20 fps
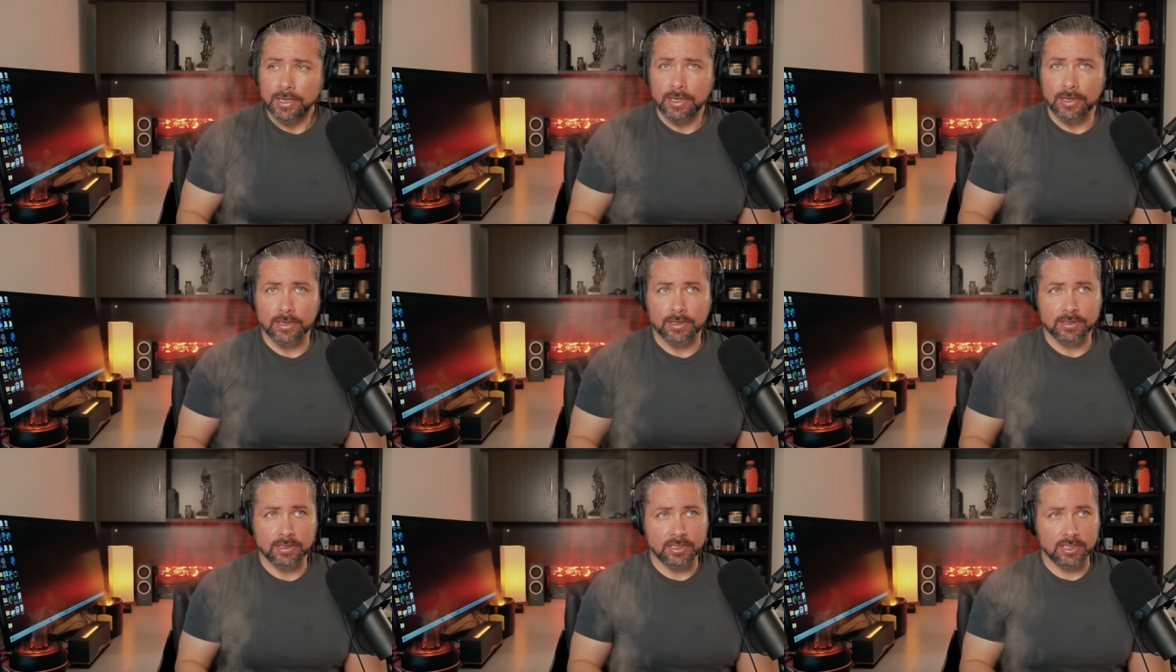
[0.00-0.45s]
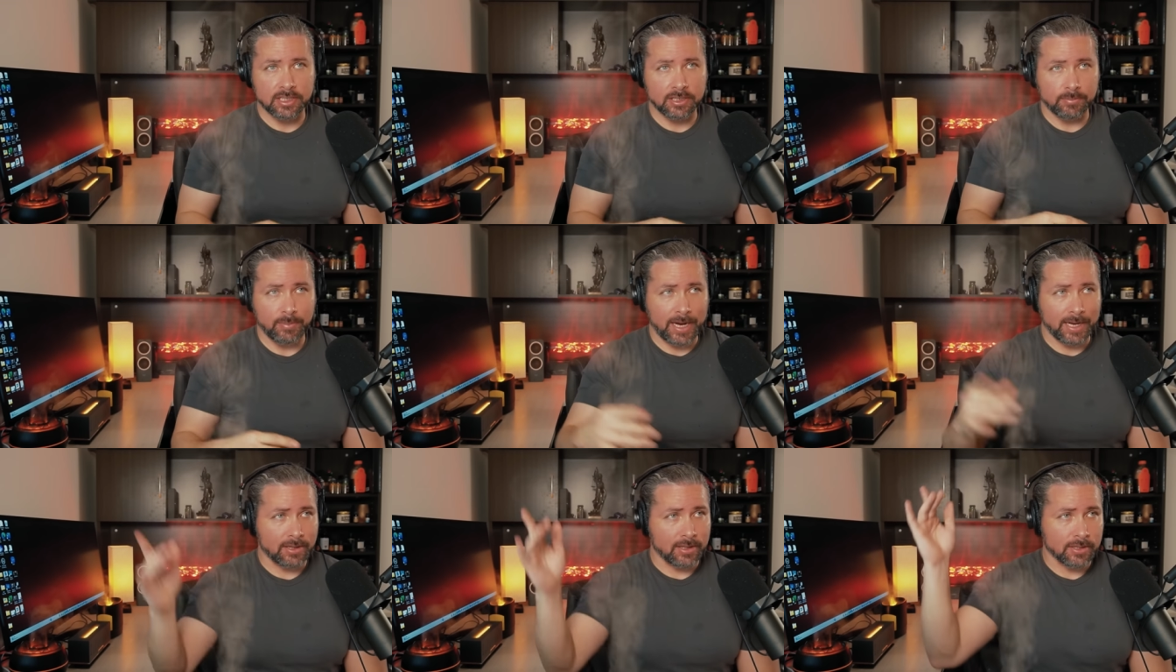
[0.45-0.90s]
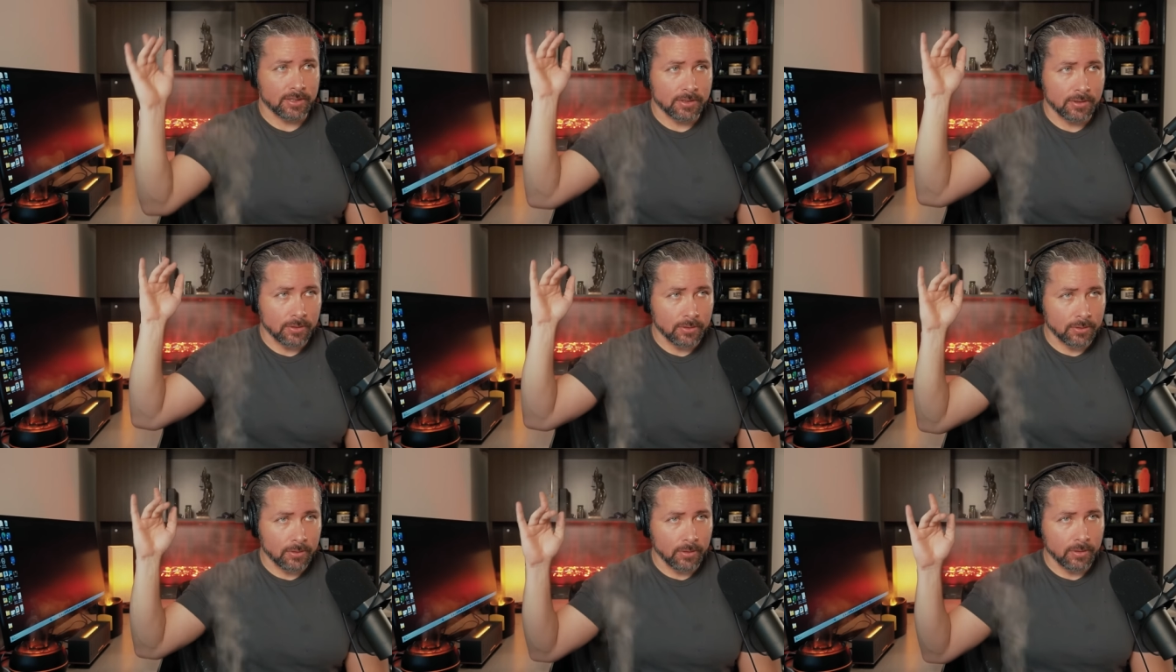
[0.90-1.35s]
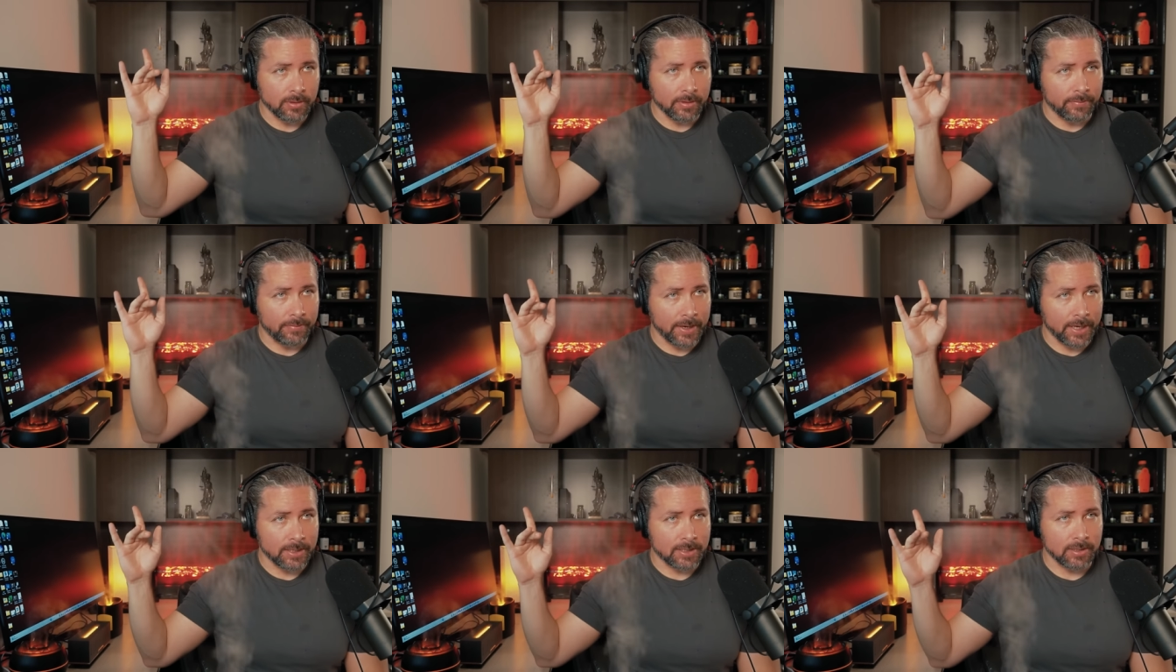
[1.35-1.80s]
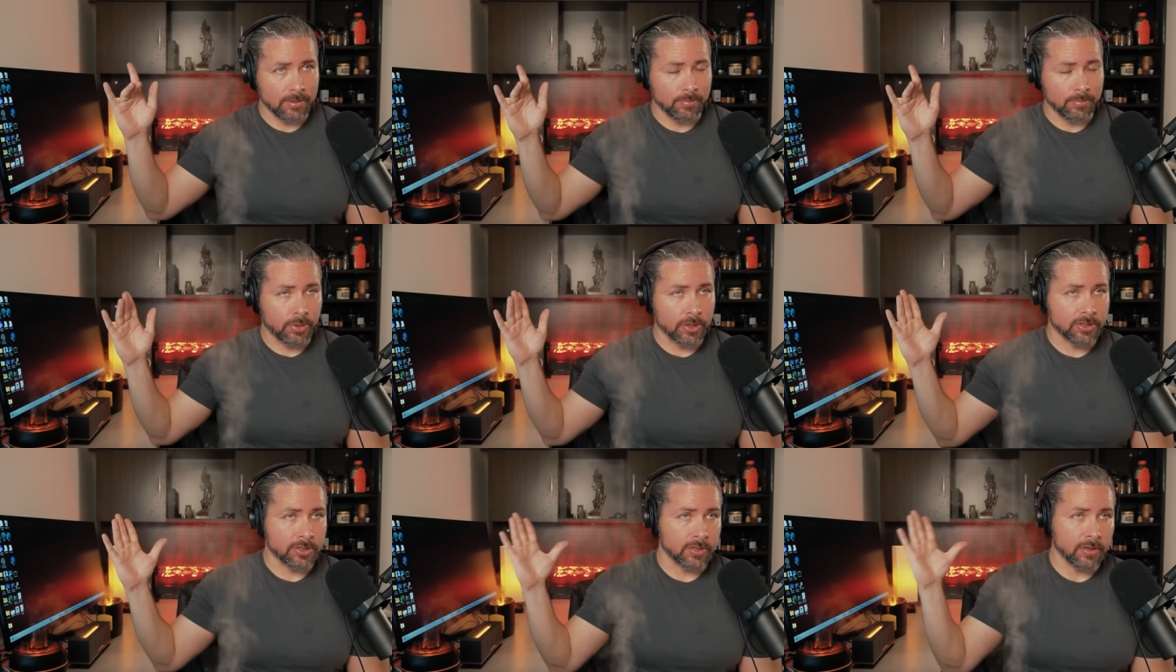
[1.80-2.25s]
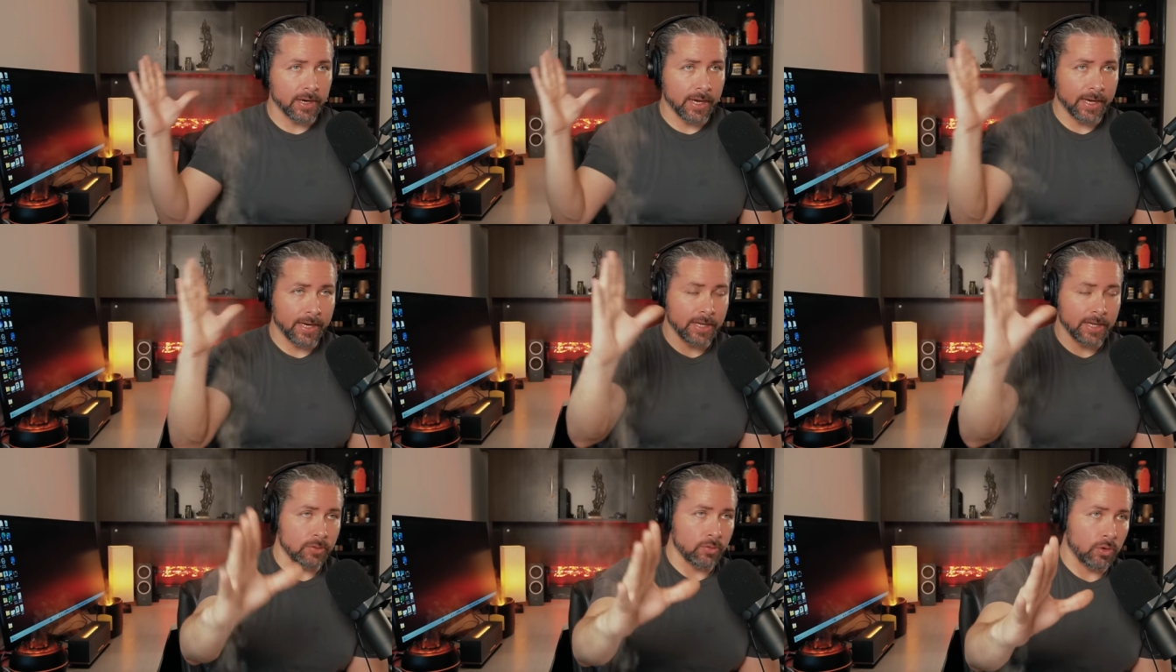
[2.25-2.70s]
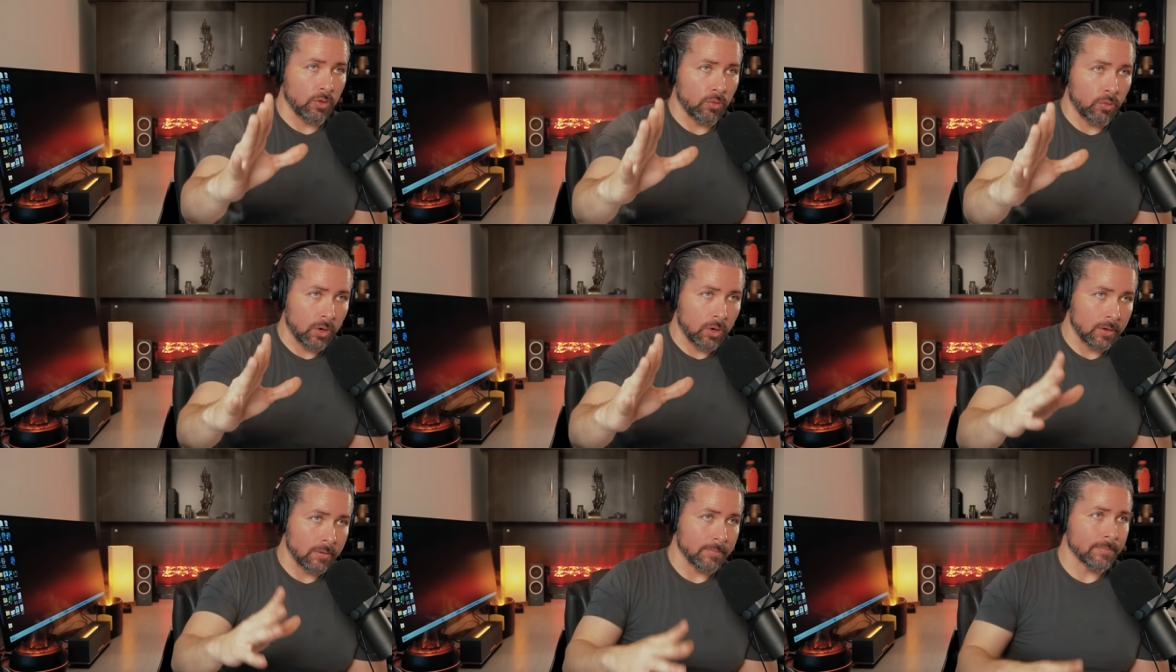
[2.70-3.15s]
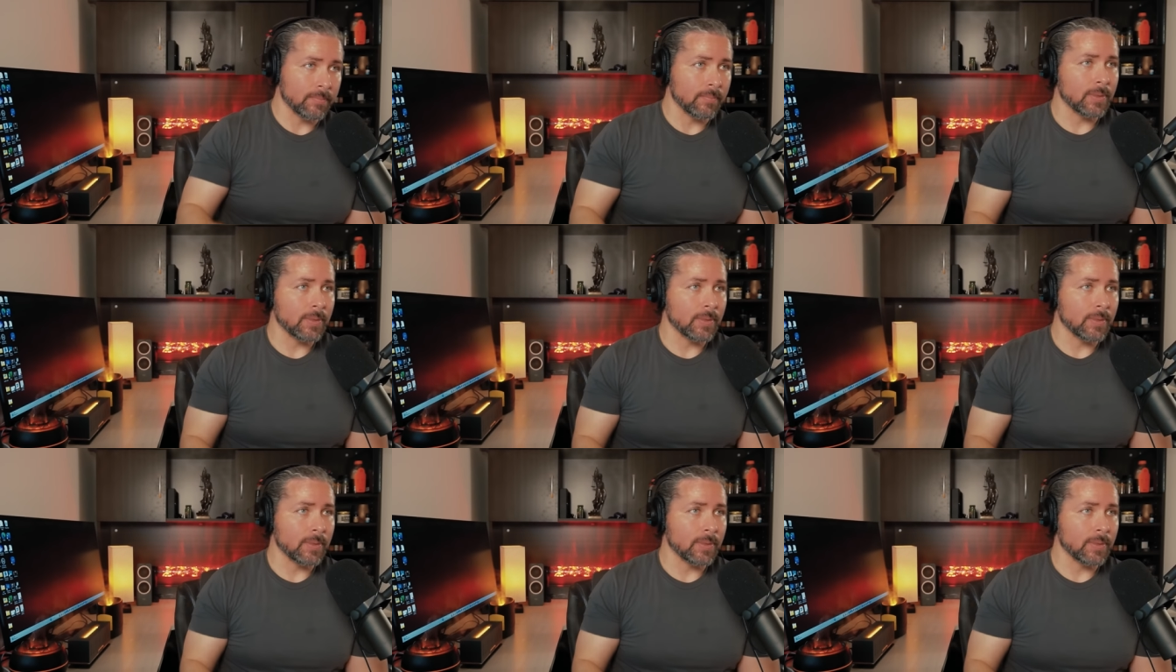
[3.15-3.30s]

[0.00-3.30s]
because uh, he smacked this little girl in the face and pushed her head into a wall.